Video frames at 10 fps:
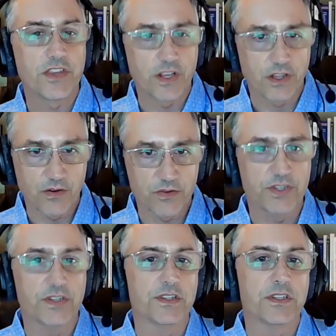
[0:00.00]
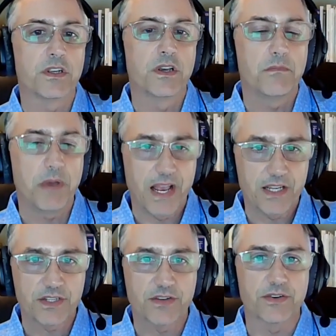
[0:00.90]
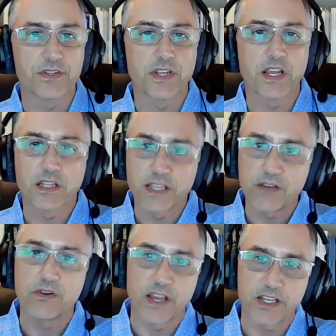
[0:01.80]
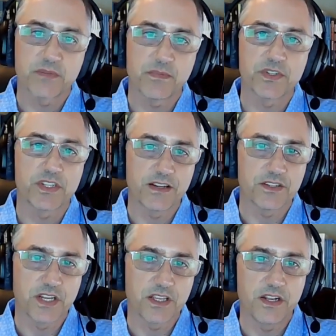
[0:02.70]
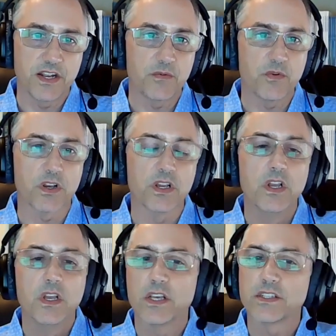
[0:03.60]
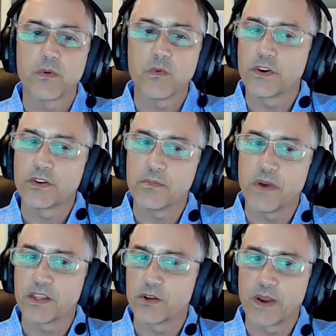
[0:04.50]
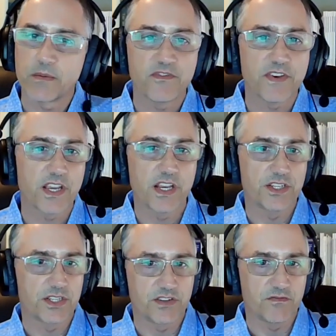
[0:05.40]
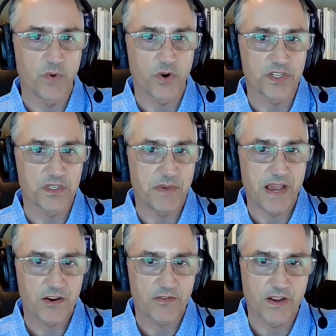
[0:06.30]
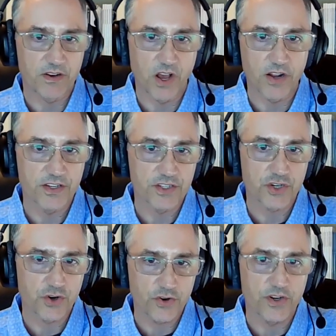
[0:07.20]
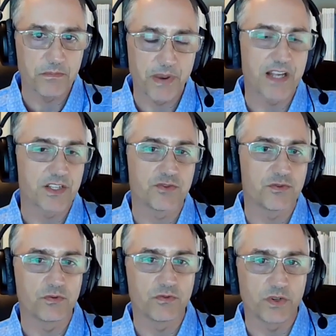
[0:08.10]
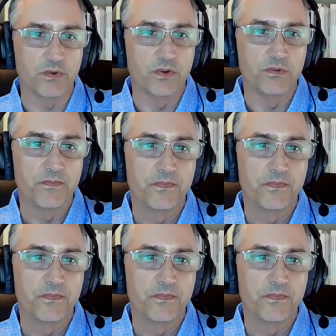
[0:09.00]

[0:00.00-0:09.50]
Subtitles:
theologians, pastors, and legal experts outside the network as I wondered about the ramifications of Morgan's background on his current pastoral role.